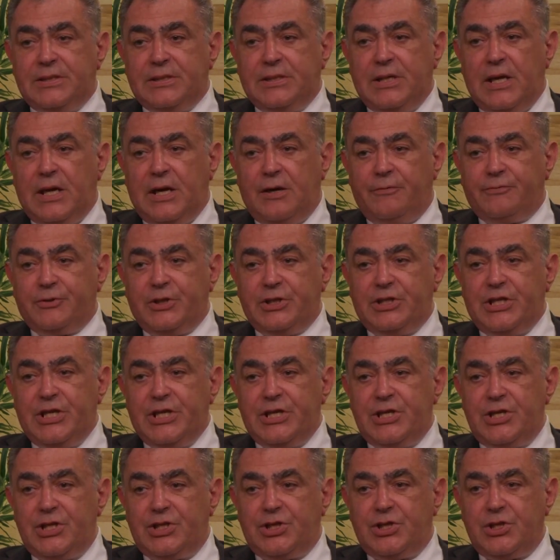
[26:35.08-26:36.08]
After the
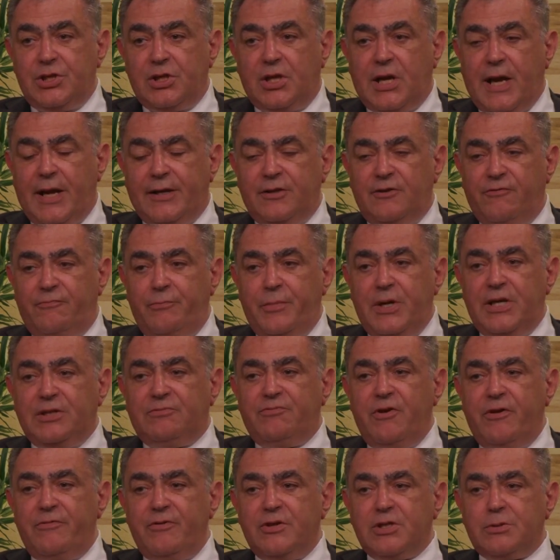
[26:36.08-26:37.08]
initial kind of
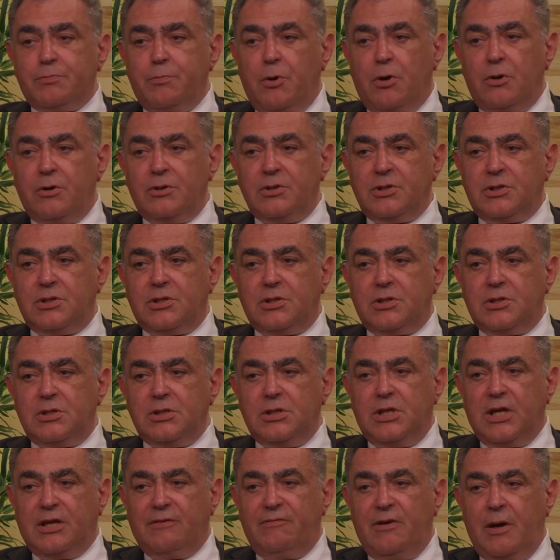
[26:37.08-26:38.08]
military response,
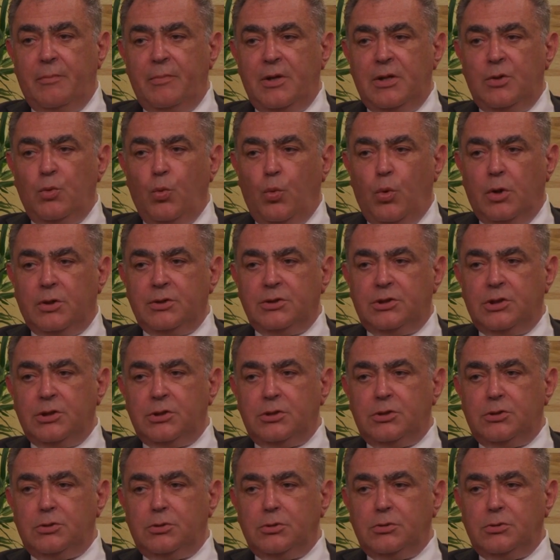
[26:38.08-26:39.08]
the Kremlin
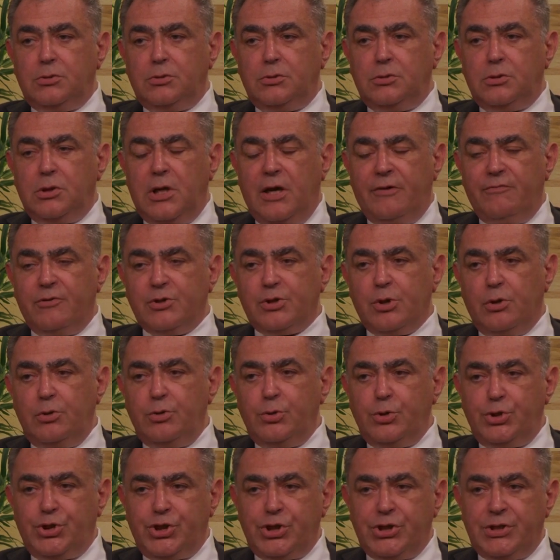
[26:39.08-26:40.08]
wanted to have a
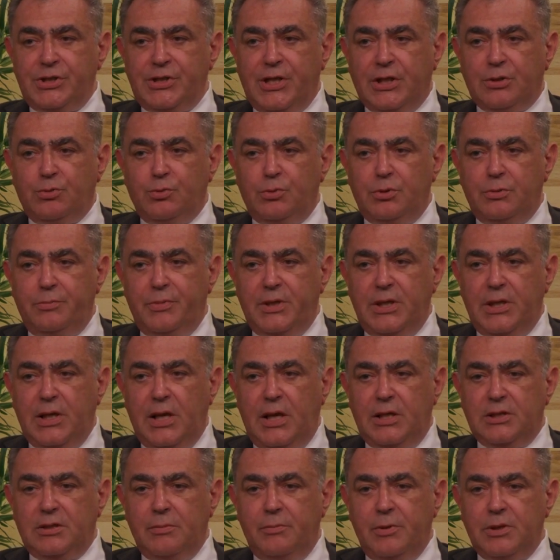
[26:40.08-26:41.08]
solution that would be a
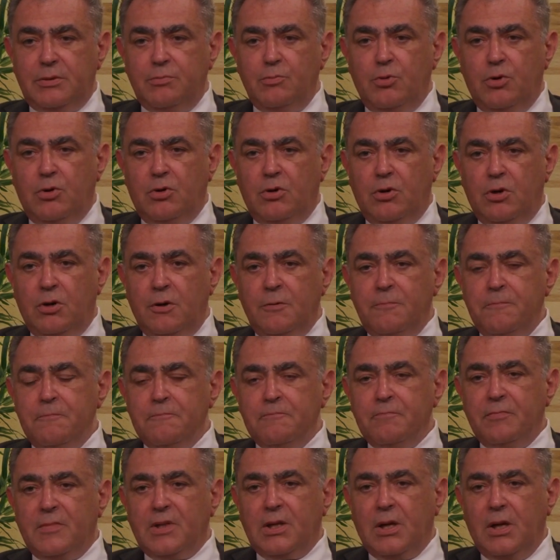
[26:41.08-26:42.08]
little bit more
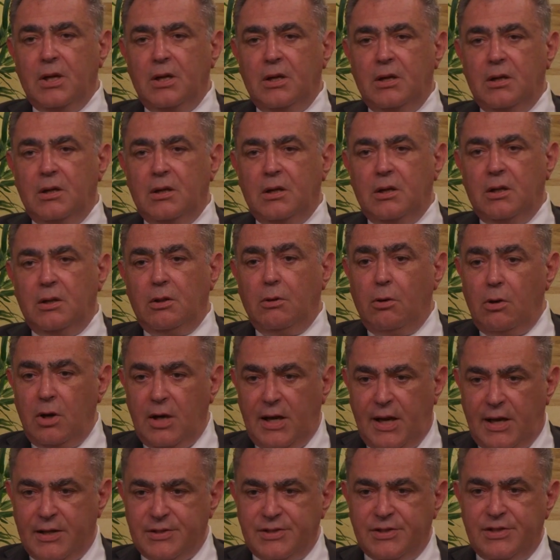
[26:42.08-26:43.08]

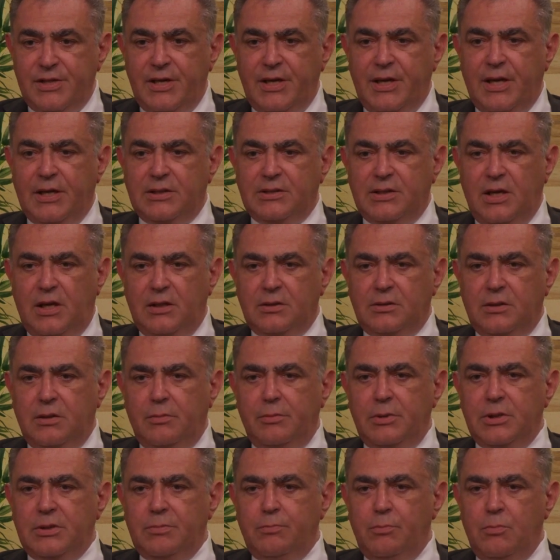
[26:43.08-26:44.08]
long-lasting and a little
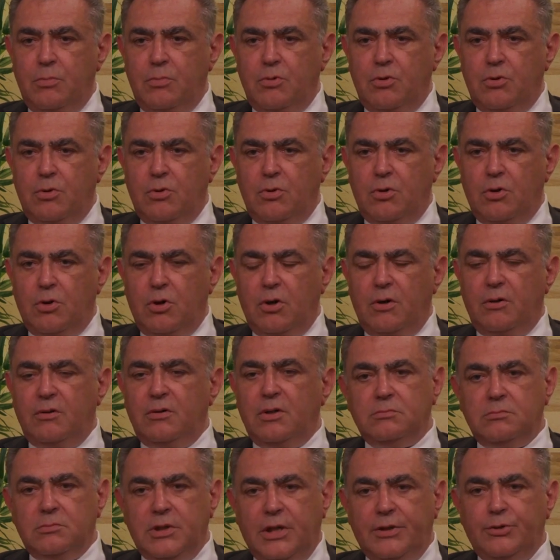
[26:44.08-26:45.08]
bit more
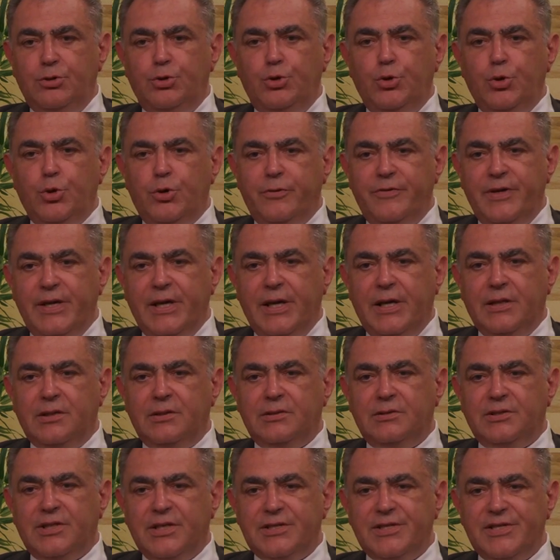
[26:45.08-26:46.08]
enduring
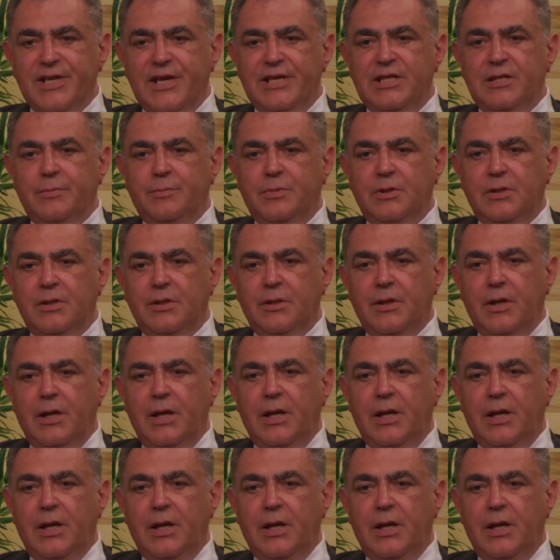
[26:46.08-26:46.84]
and sustainable.